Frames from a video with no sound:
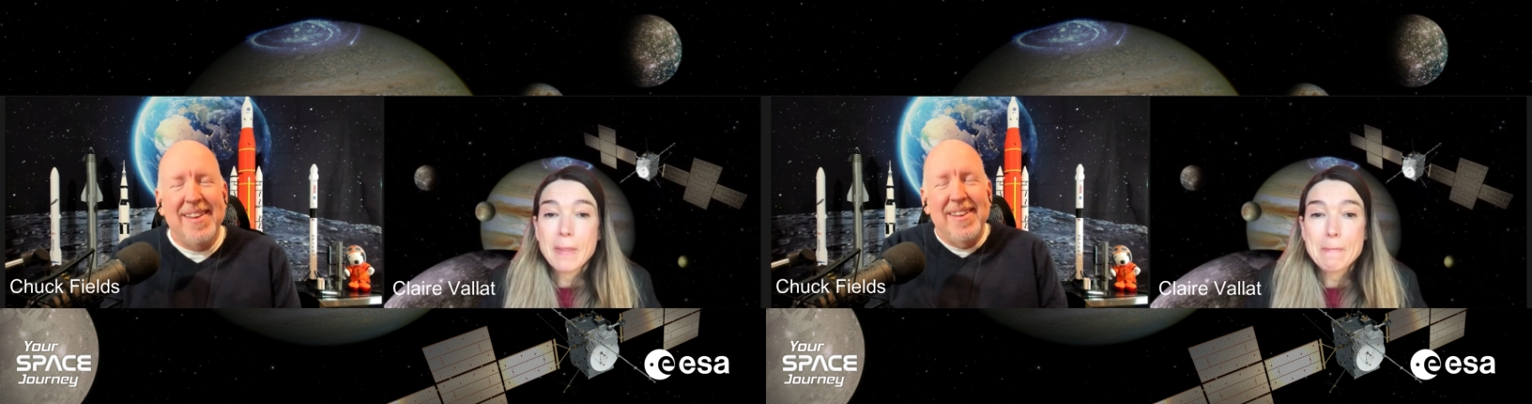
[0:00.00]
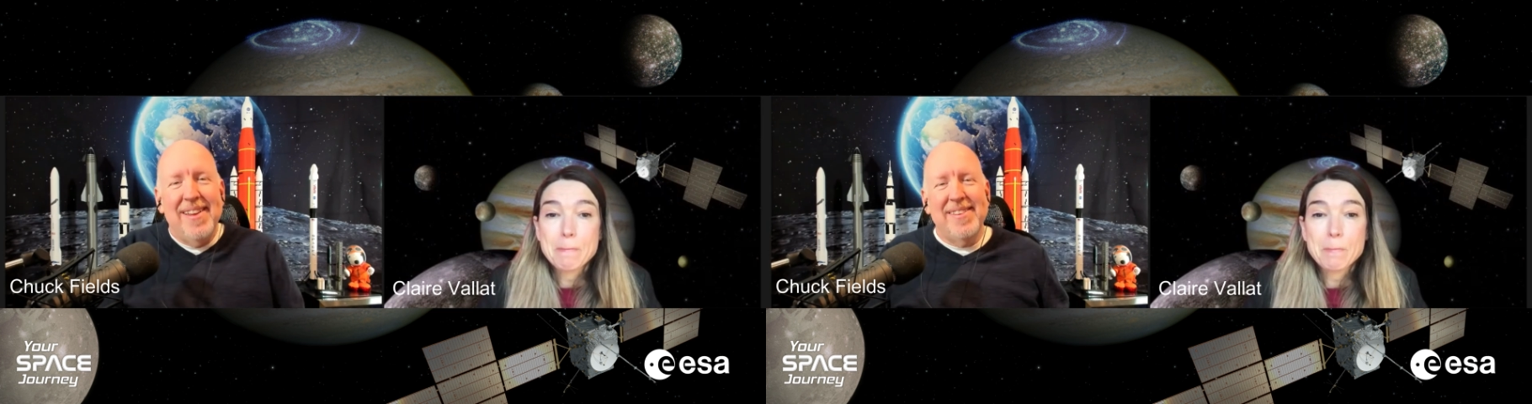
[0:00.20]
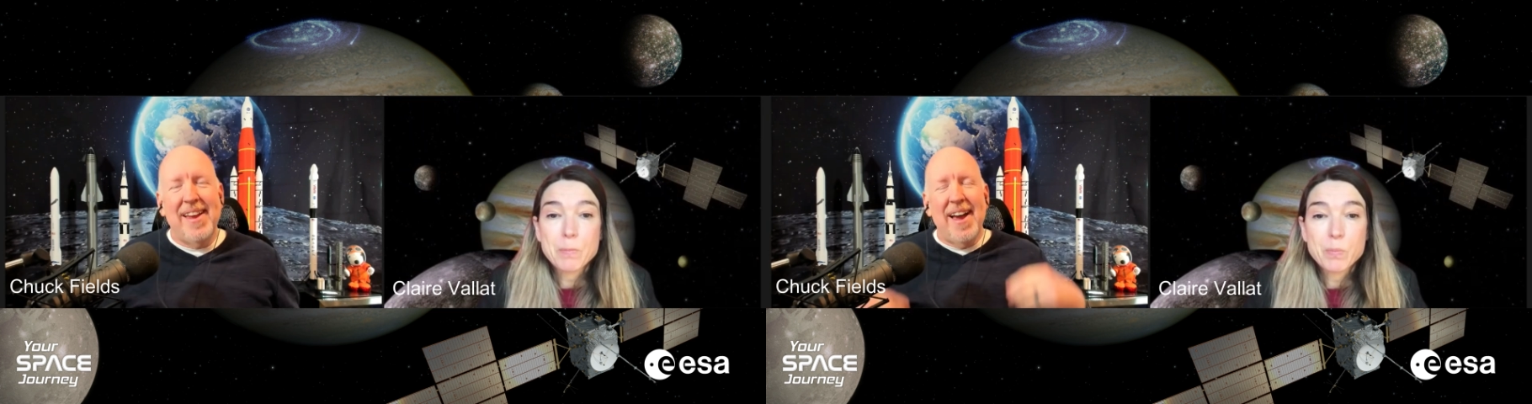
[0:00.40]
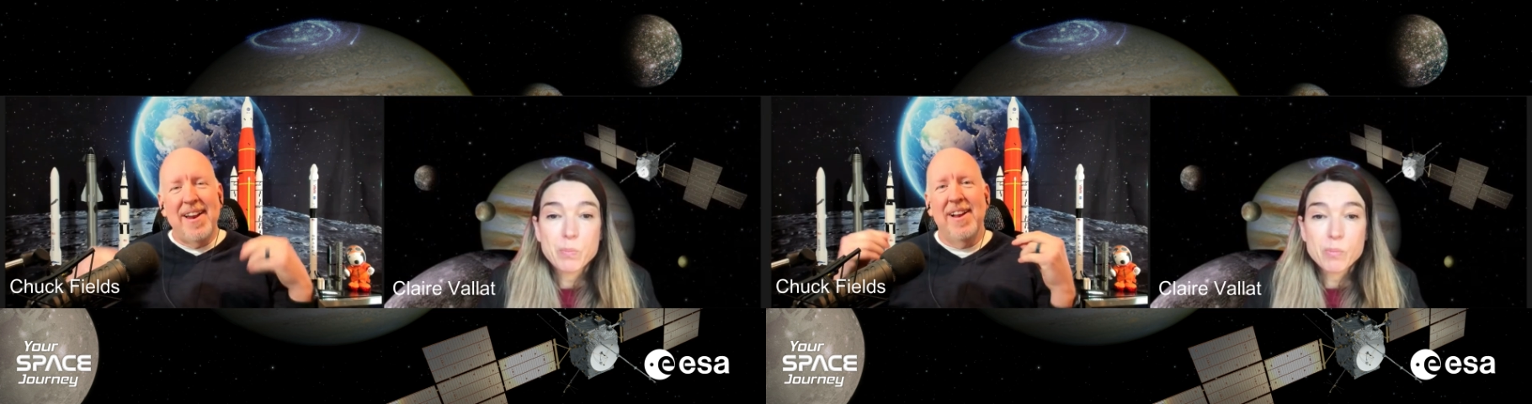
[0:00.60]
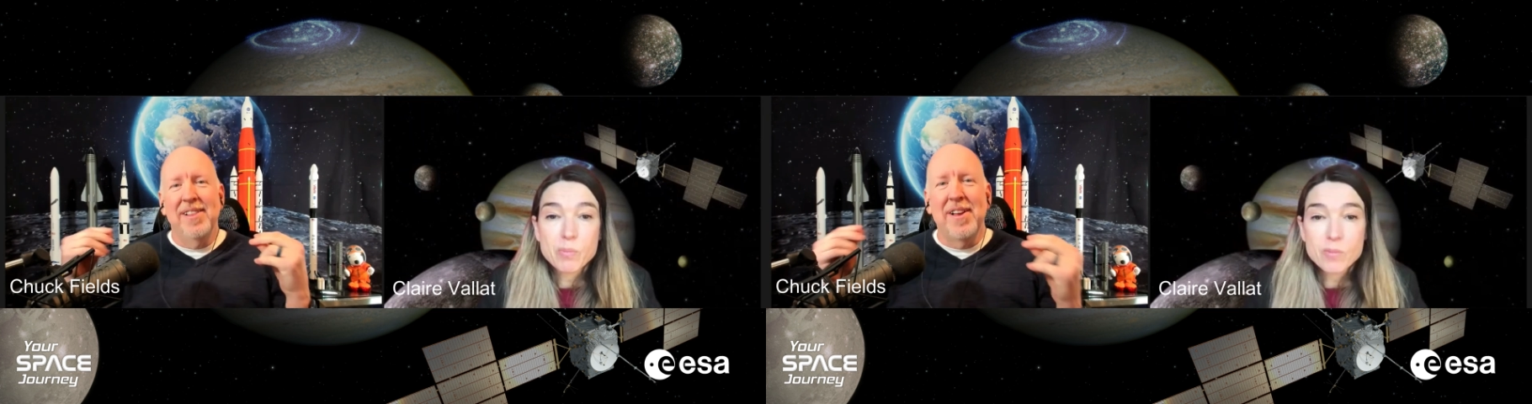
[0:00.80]
Speaker 1: See, and I
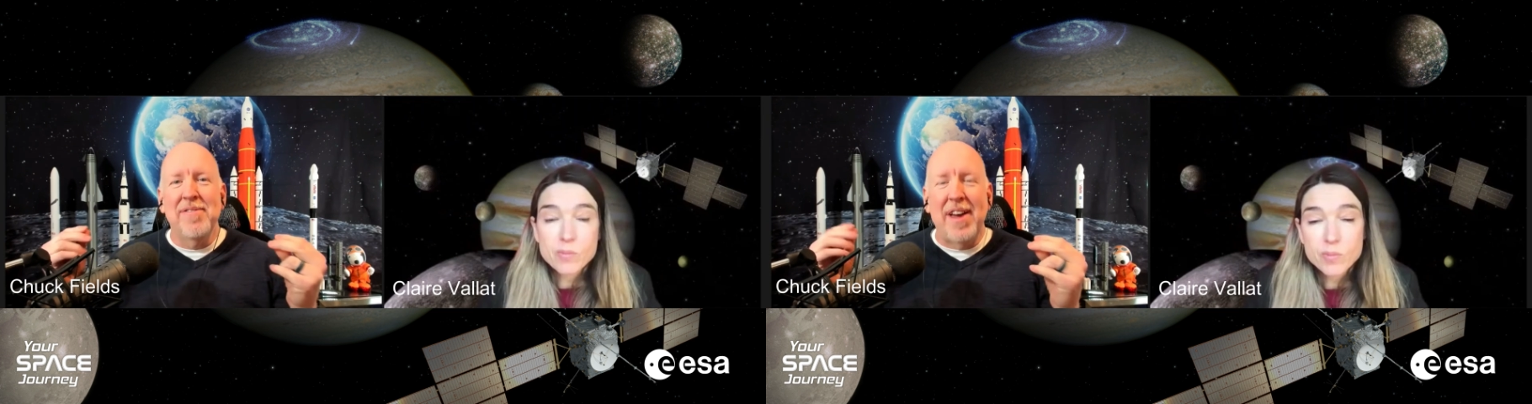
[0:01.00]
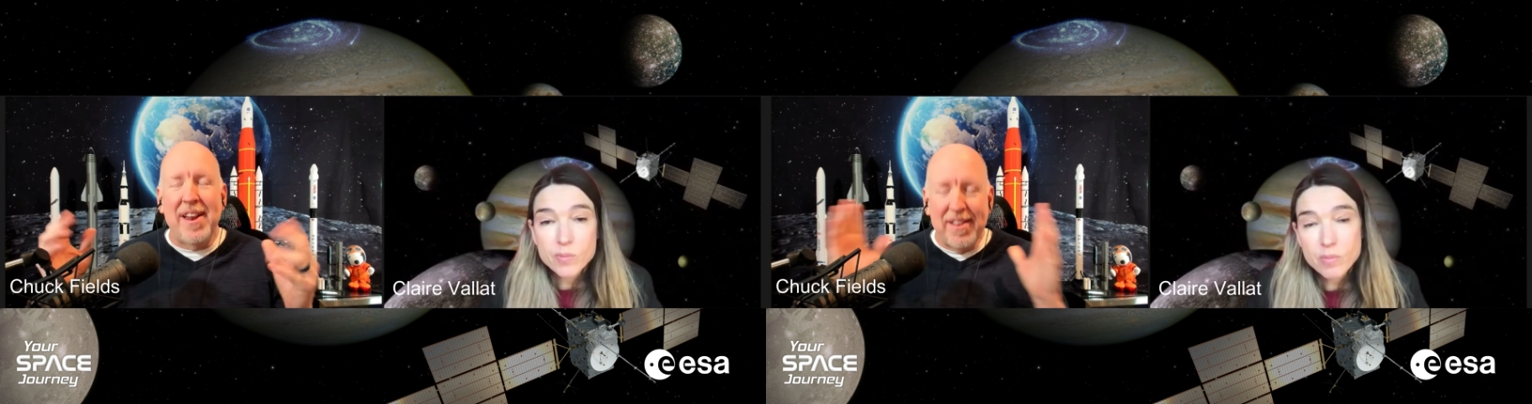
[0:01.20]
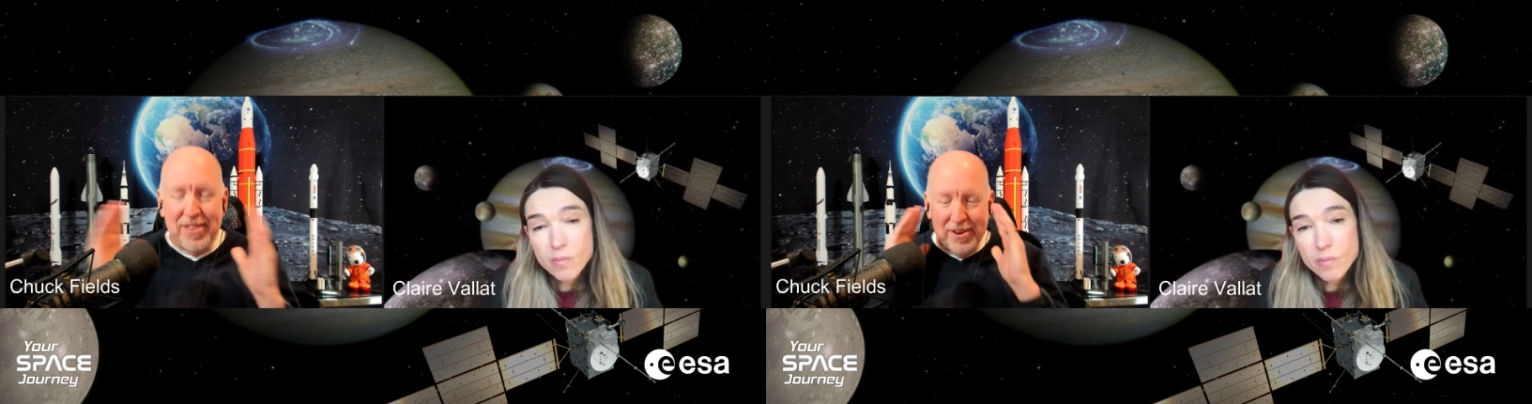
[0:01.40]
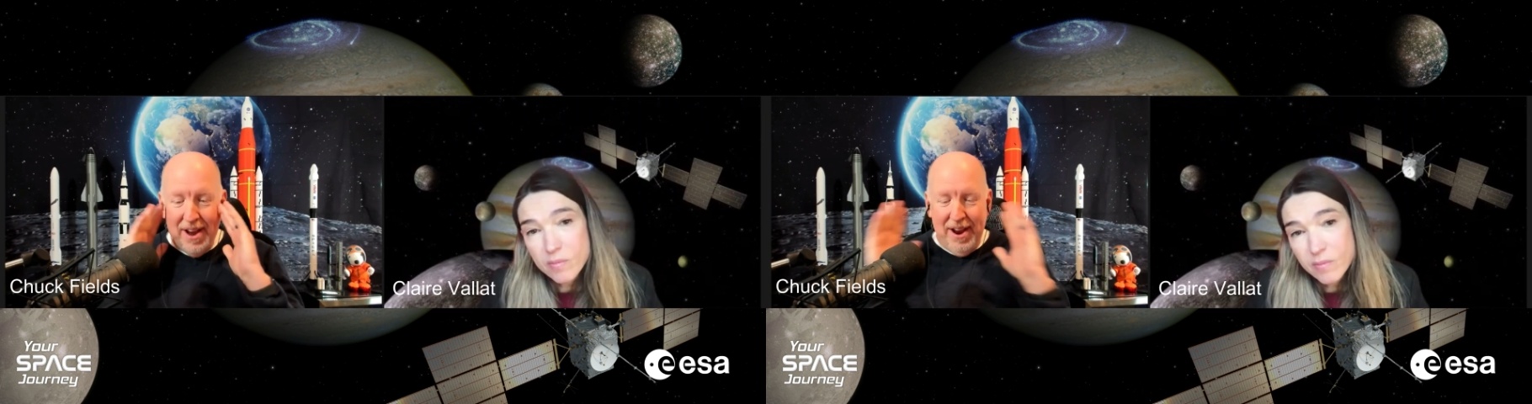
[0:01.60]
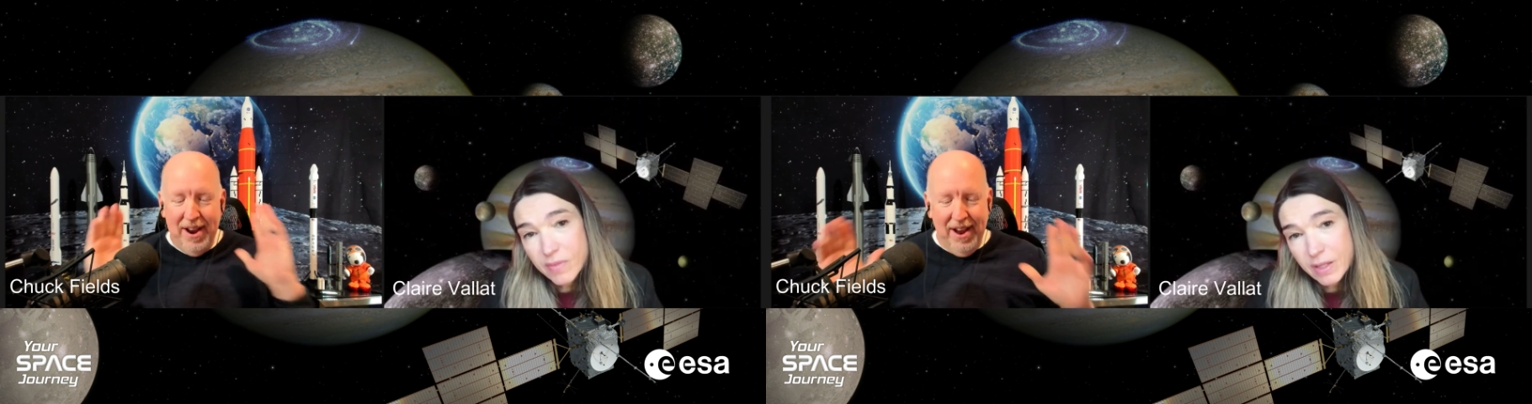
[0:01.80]
love that. And
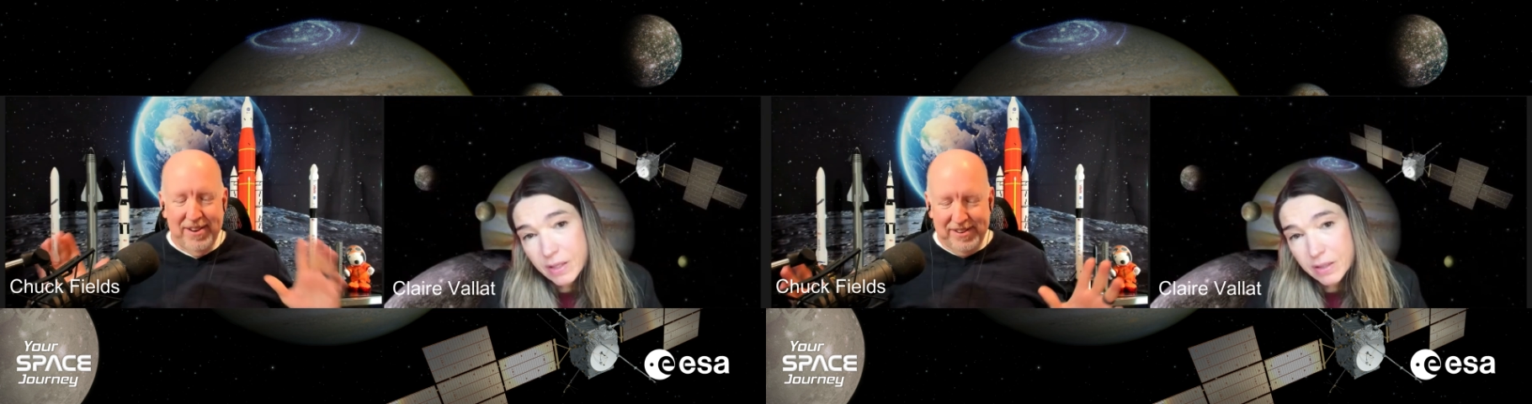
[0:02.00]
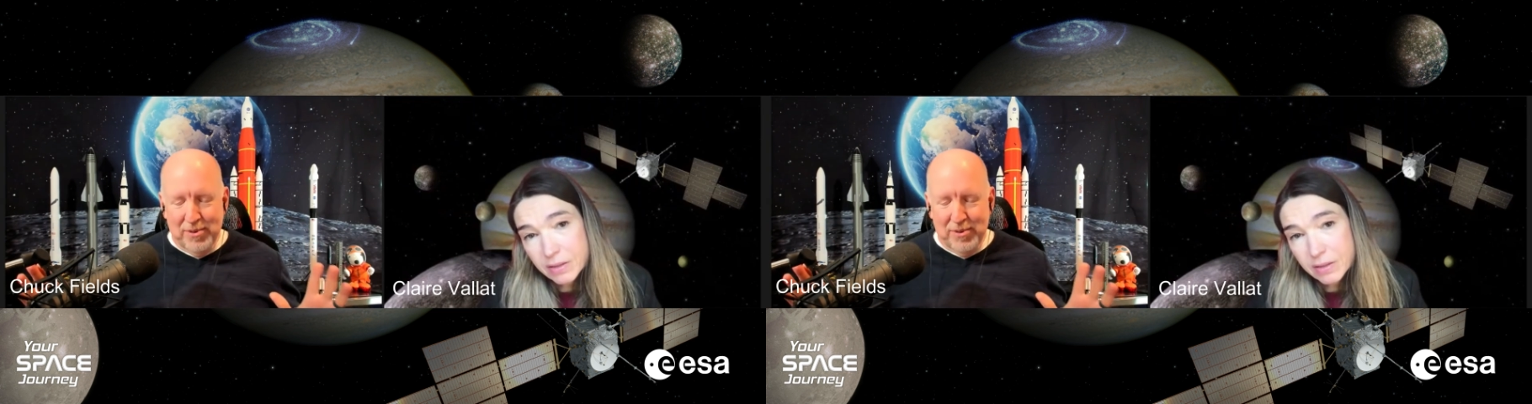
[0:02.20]
I still